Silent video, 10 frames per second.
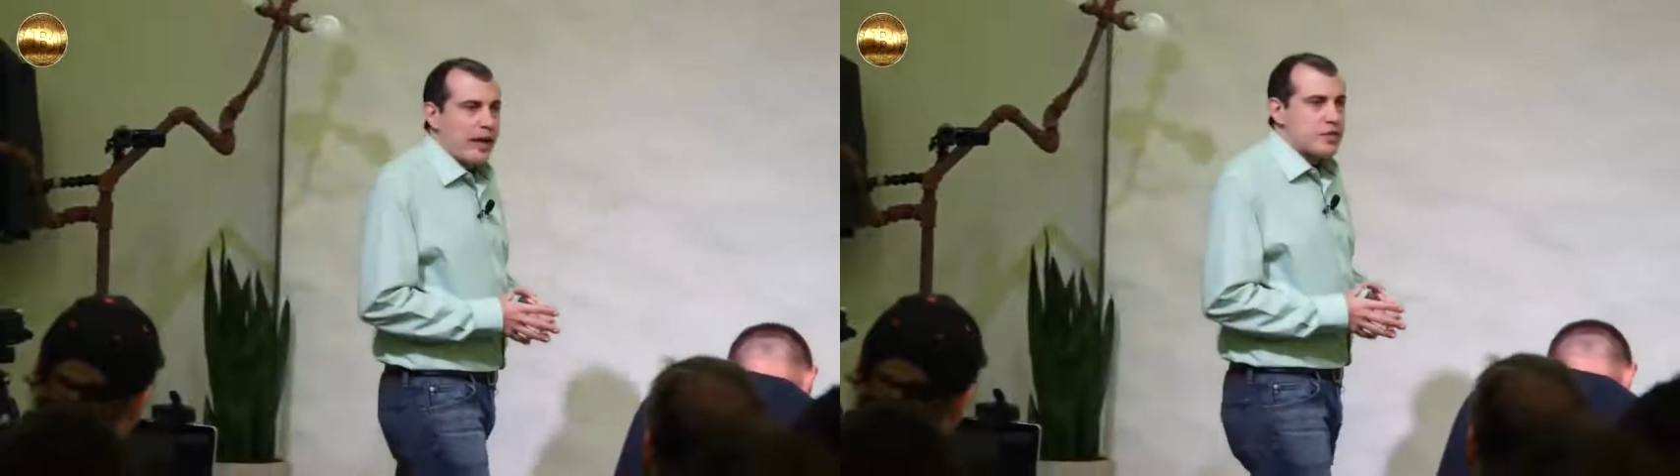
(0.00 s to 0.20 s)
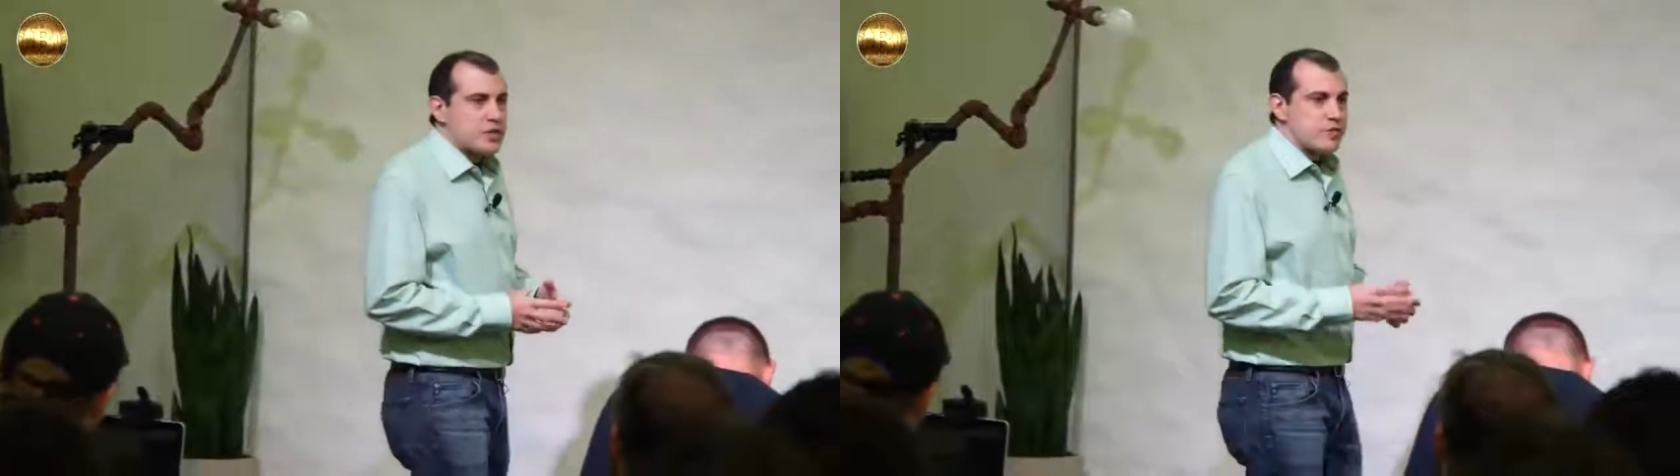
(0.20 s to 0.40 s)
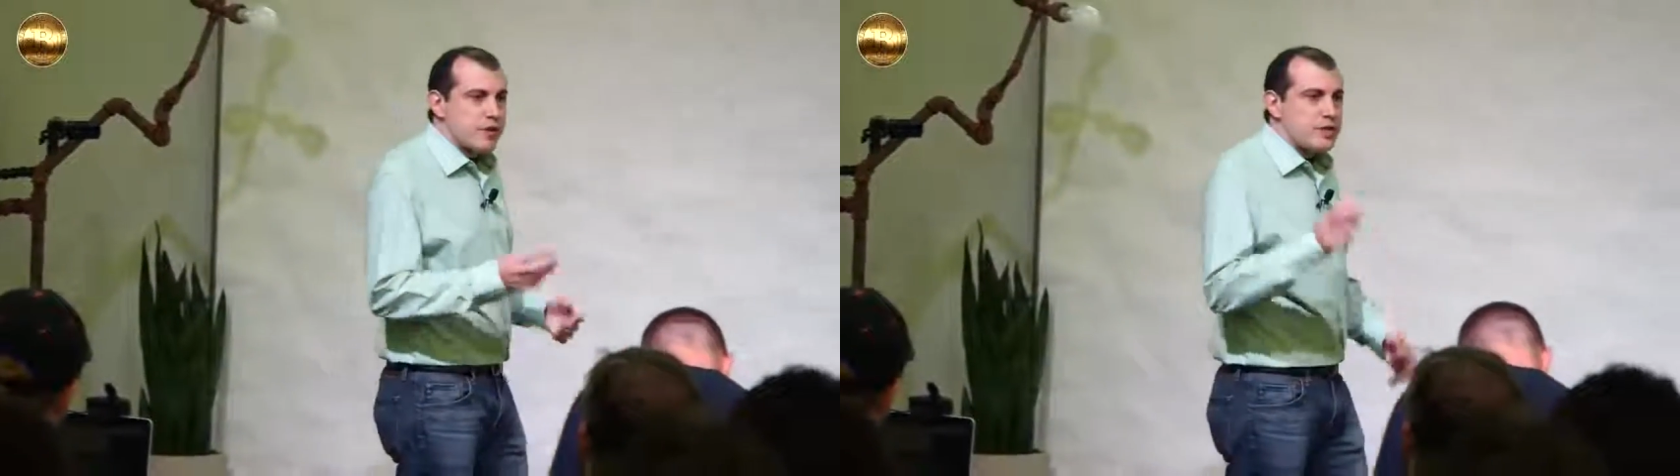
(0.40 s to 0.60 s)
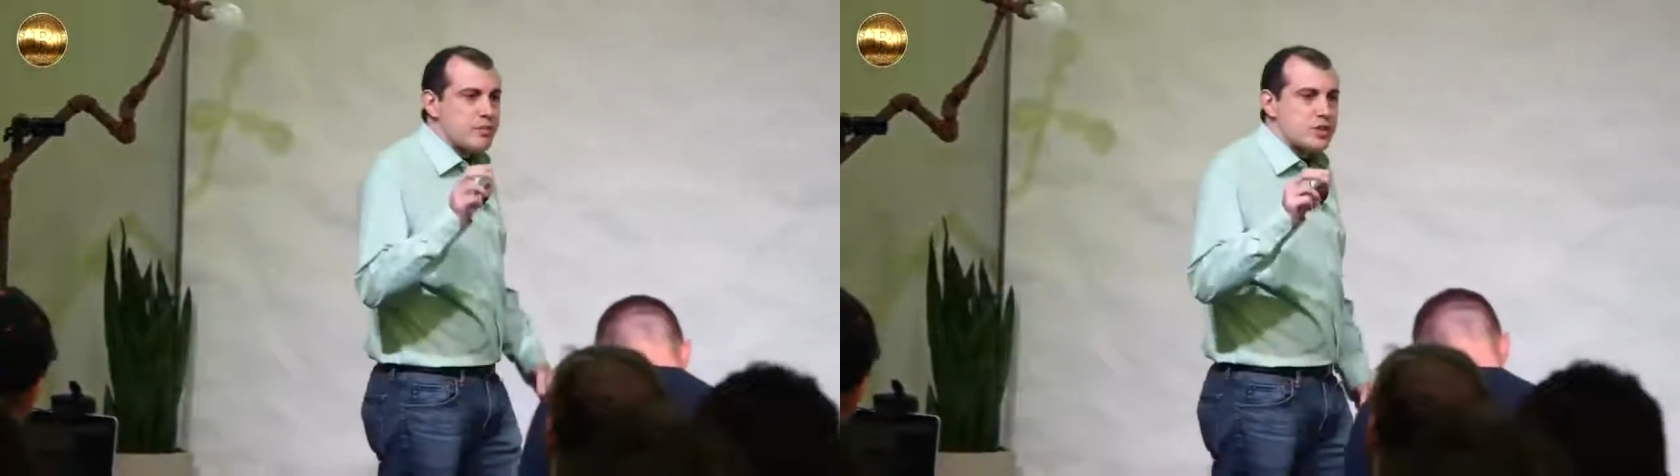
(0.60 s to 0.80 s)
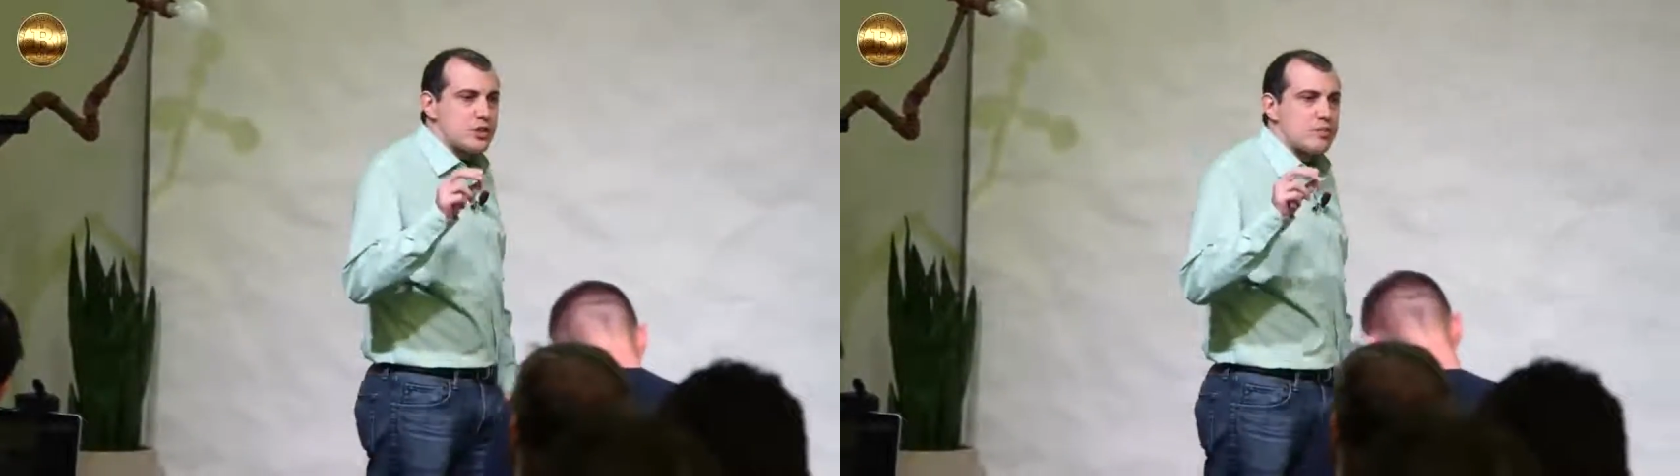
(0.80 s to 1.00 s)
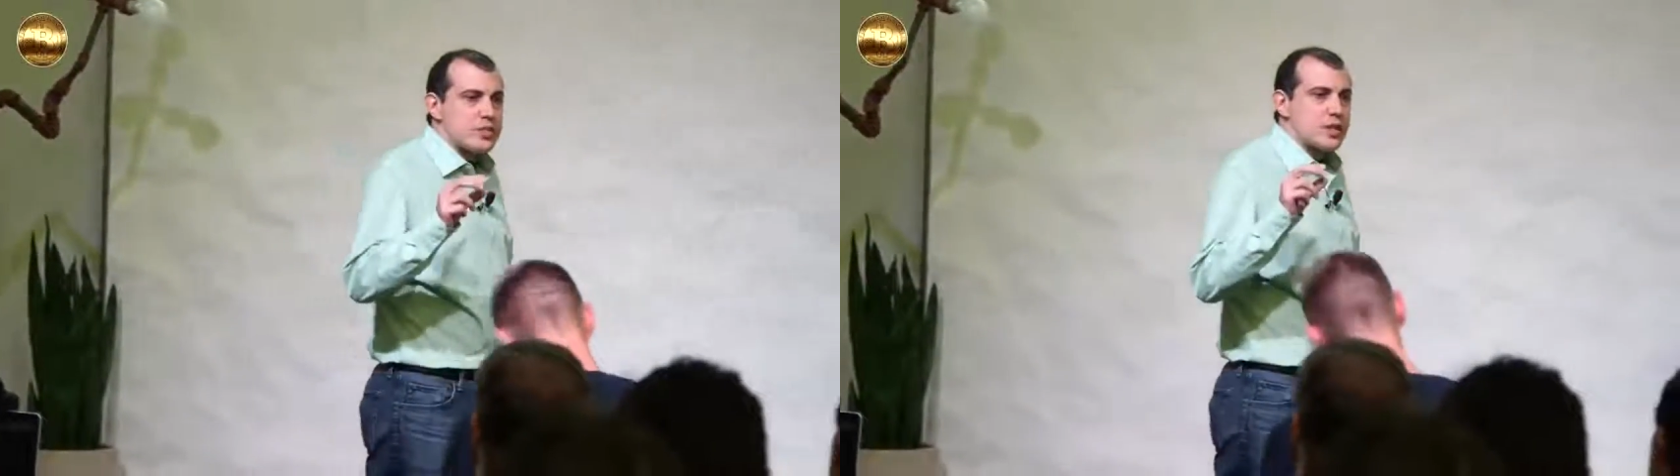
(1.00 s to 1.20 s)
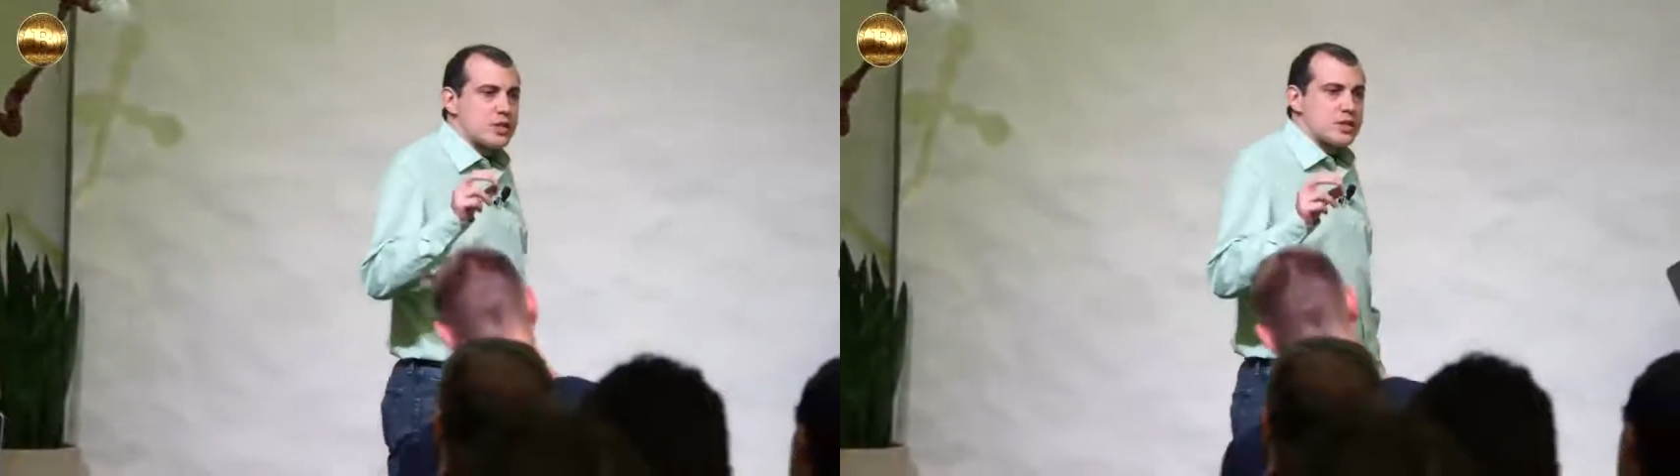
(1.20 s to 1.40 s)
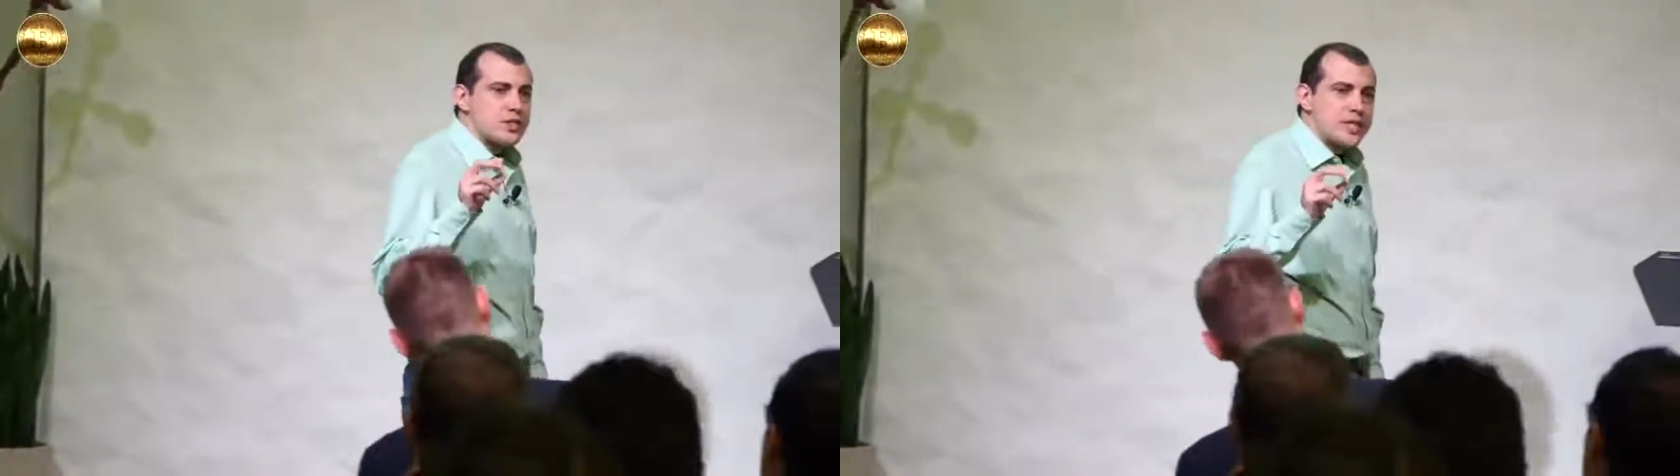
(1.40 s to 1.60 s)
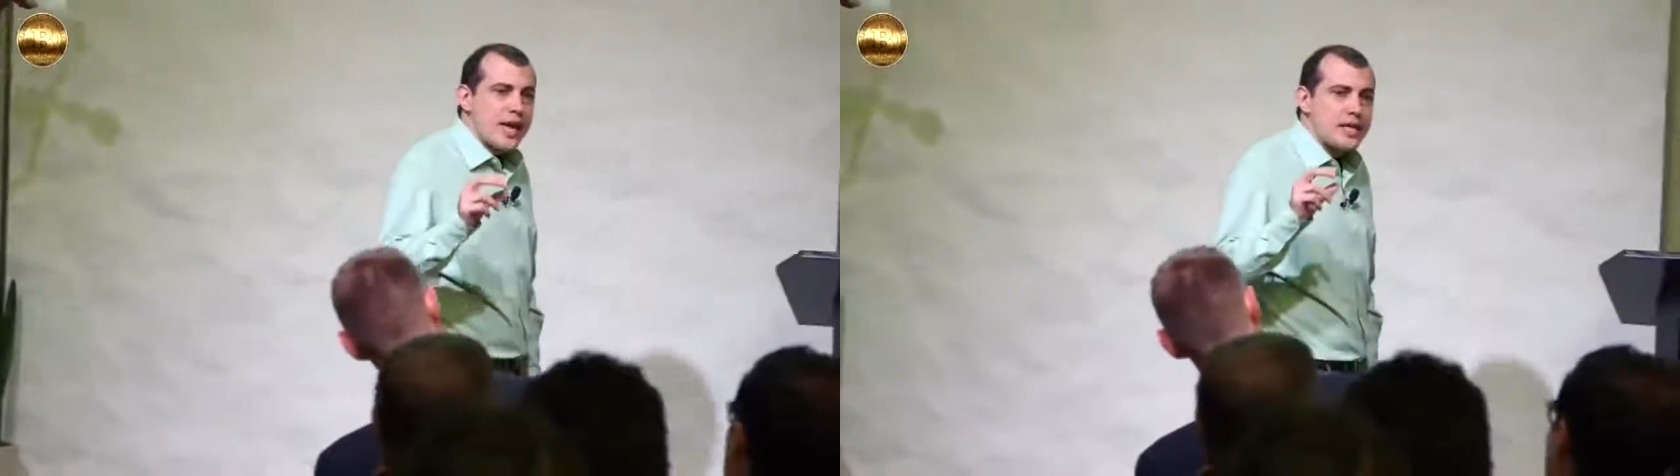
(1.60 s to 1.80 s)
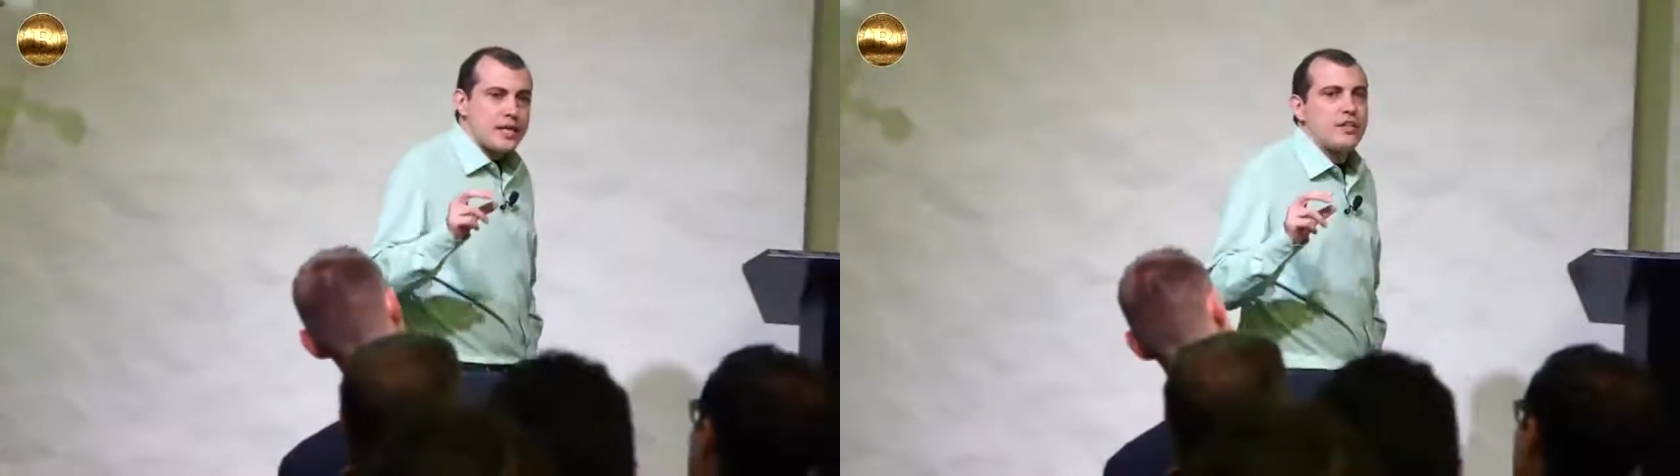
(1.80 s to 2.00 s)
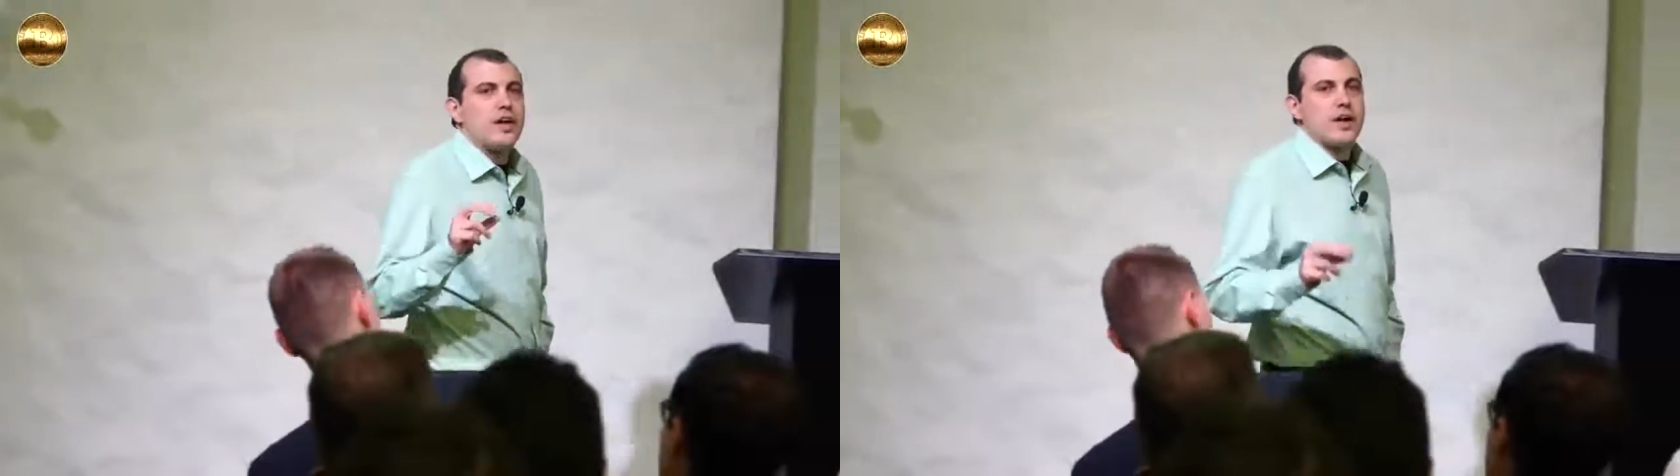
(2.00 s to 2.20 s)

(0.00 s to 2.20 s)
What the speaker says: And there's a fundamental misunderstanding